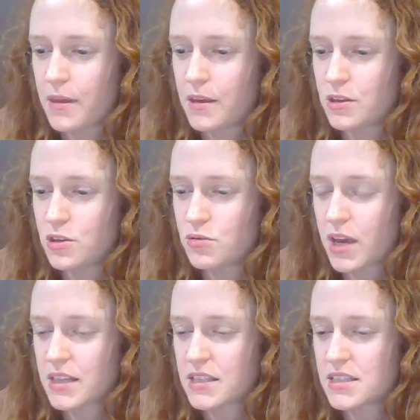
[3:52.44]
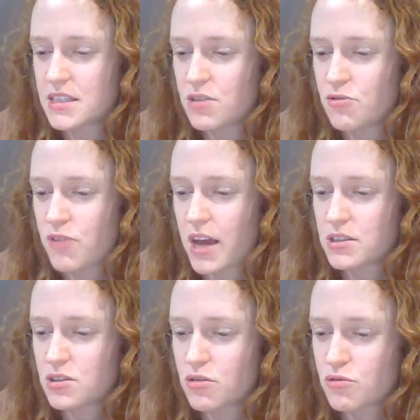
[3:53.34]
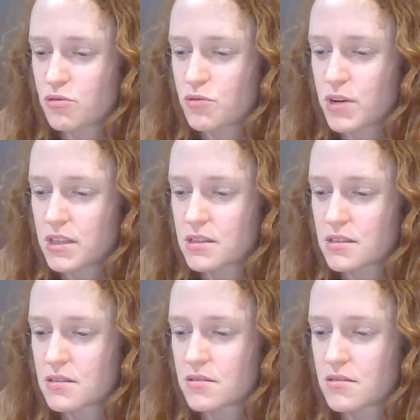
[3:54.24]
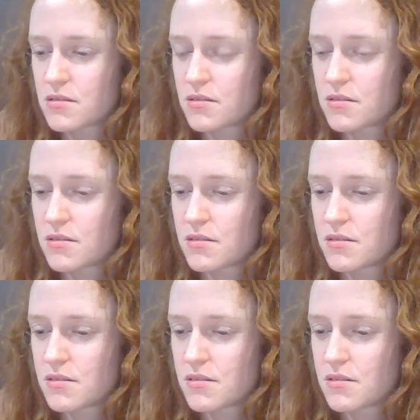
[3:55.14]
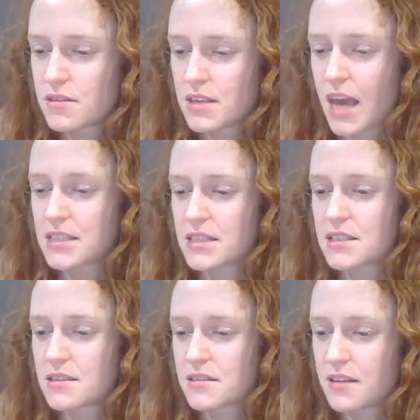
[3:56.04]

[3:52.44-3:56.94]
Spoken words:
you can see right through it. Yes,